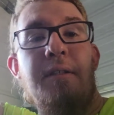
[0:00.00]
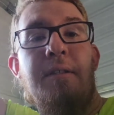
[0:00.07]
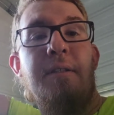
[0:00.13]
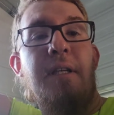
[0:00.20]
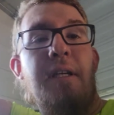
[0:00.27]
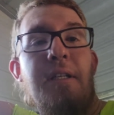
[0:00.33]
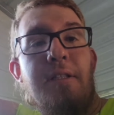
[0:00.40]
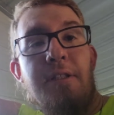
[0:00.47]

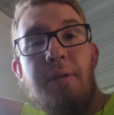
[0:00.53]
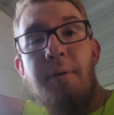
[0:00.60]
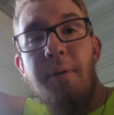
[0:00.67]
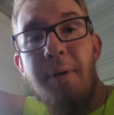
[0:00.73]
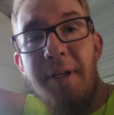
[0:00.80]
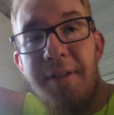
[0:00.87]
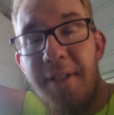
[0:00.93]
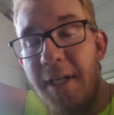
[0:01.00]
Yeah, so we
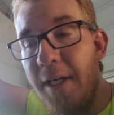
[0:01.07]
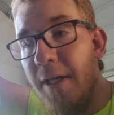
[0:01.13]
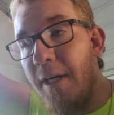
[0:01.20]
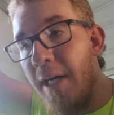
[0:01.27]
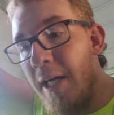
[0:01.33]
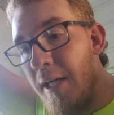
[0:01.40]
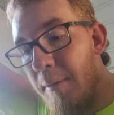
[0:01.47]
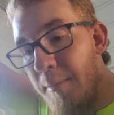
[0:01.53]
went there,
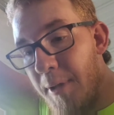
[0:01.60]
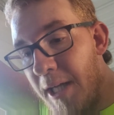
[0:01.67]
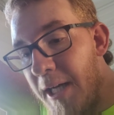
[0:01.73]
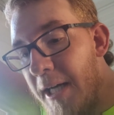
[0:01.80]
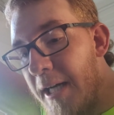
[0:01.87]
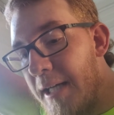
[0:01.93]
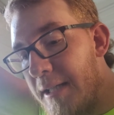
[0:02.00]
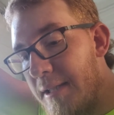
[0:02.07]
had a
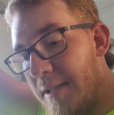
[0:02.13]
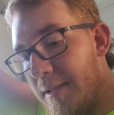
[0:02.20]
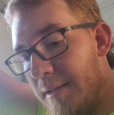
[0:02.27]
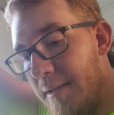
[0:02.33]
blast.